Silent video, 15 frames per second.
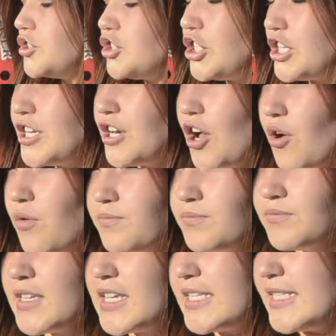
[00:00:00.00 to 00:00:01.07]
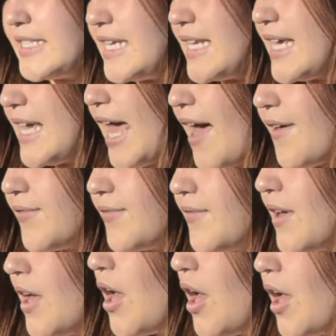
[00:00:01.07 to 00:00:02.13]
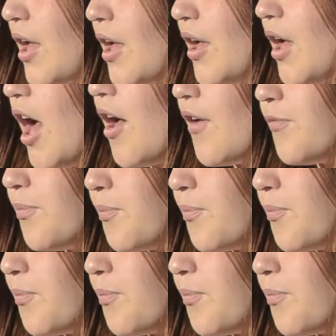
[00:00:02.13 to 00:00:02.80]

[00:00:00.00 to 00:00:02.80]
Genom CDF of